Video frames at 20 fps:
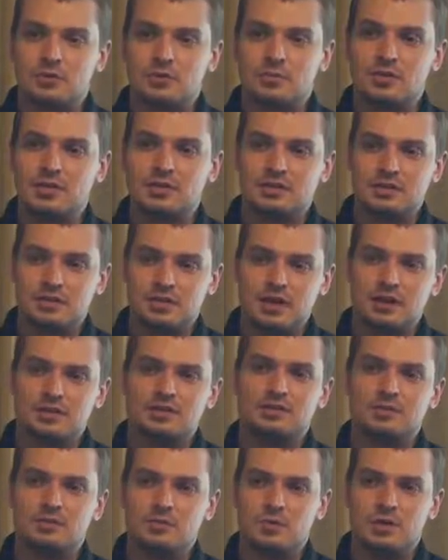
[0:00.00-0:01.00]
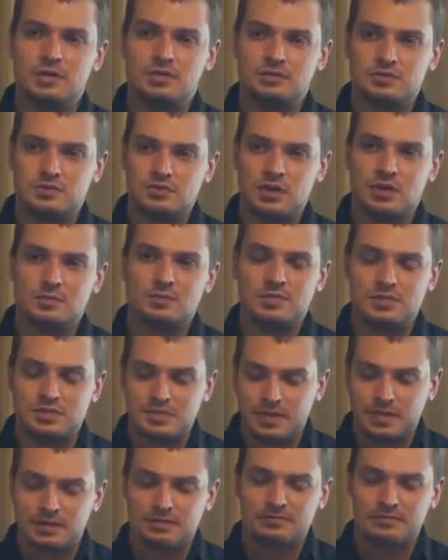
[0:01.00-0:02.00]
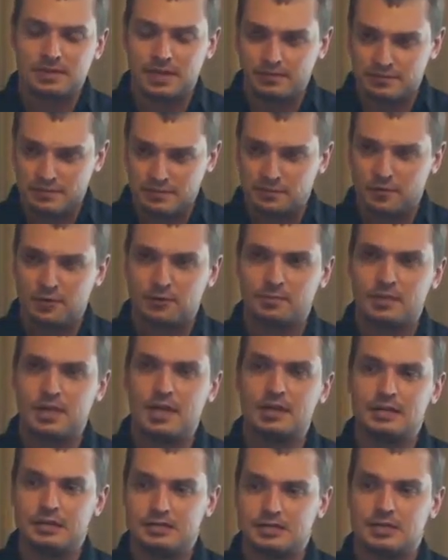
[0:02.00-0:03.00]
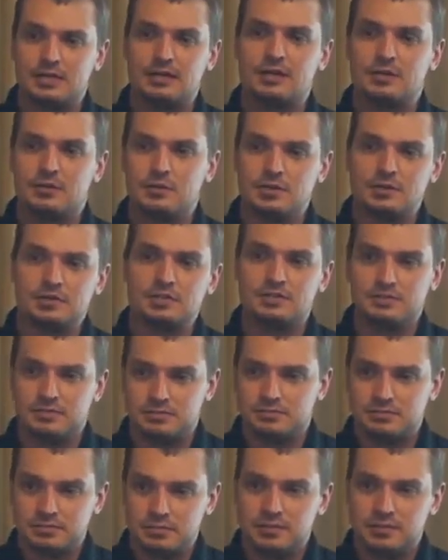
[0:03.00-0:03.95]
I mean, is it not the UN's job to set up kind of a firm line and say, this is